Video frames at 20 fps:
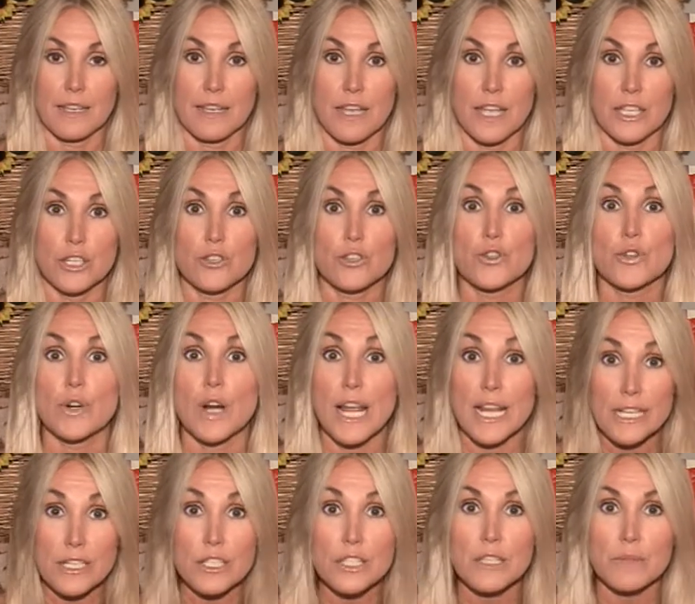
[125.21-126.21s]
and you're
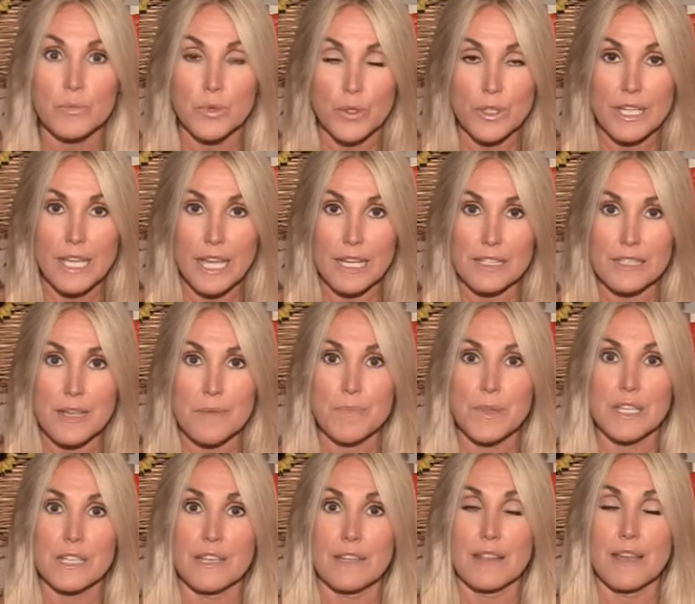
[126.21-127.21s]
trying to communicate
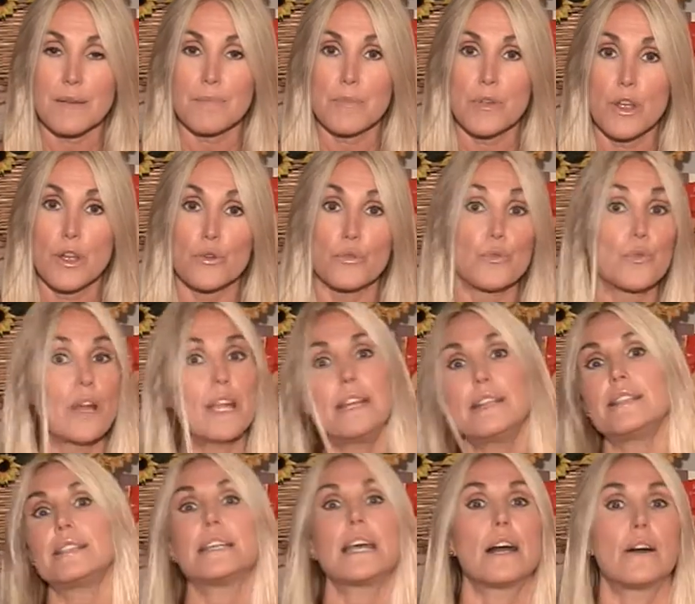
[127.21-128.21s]
something to them, write
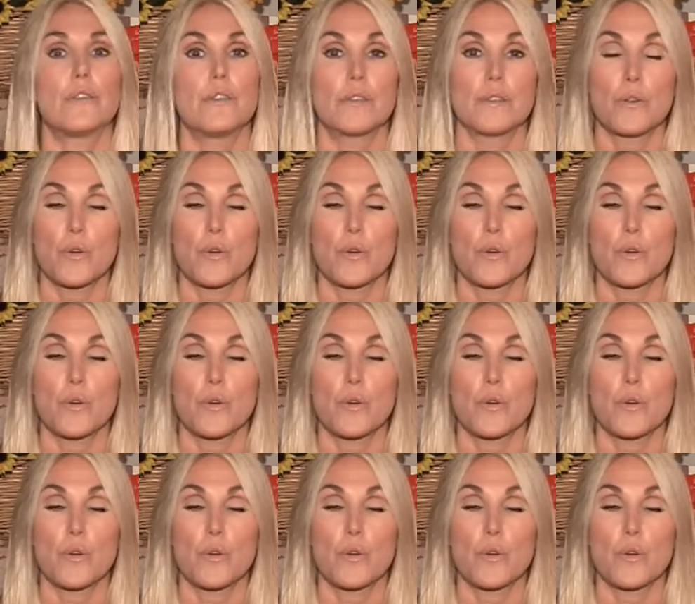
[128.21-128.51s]
it down.